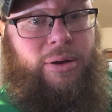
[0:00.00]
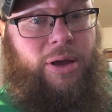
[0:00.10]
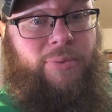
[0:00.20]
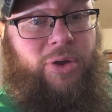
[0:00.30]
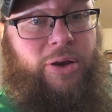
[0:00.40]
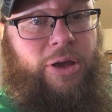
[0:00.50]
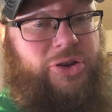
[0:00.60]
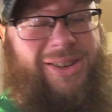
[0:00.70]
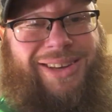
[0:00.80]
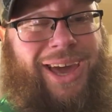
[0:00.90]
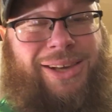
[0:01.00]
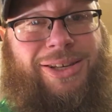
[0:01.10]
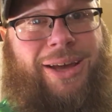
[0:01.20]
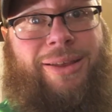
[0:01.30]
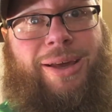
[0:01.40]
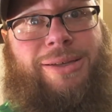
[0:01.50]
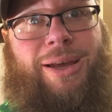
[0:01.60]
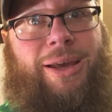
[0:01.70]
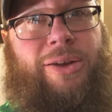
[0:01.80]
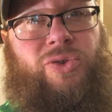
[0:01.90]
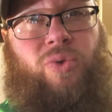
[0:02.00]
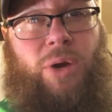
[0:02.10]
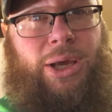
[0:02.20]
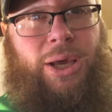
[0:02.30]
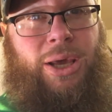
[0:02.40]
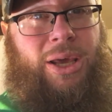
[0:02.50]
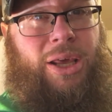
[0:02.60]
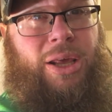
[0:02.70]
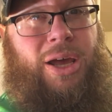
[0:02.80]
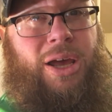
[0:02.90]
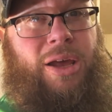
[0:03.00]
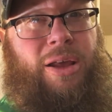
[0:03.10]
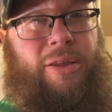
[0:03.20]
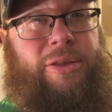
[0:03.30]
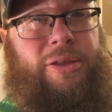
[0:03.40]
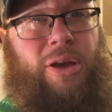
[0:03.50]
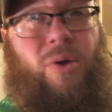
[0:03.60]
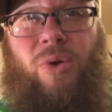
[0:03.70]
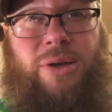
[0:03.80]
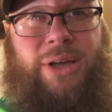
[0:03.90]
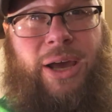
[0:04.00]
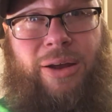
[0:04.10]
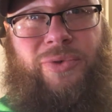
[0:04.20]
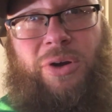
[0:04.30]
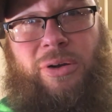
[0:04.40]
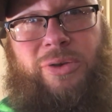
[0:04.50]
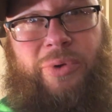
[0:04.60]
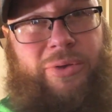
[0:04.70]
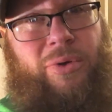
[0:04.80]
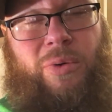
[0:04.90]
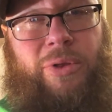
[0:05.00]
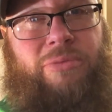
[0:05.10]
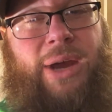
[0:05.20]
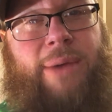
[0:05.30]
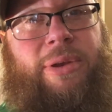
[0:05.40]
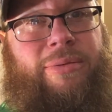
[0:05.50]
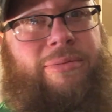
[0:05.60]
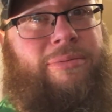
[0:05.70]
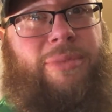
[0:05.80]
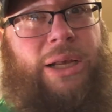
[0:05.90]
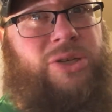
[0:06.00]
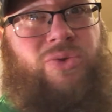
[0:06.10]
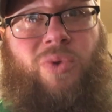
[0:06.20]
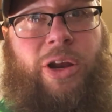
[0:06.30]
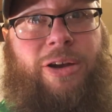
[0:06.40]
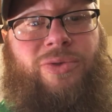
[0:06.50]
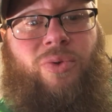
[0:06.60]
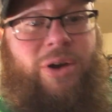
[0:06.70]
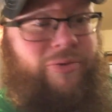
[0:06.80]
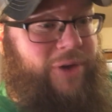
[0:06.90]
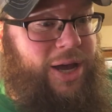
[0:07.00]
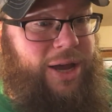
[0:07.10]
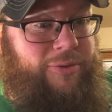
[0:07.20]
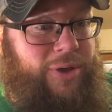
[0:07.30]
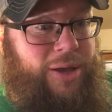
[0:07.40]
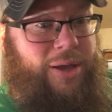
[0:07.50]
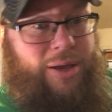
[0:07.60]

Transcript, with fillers: I mean, just Casey, I think, is going to get us twenty. Uh, the quartet of turtles, we throw in the rabbit, that's twenty to twenty-five.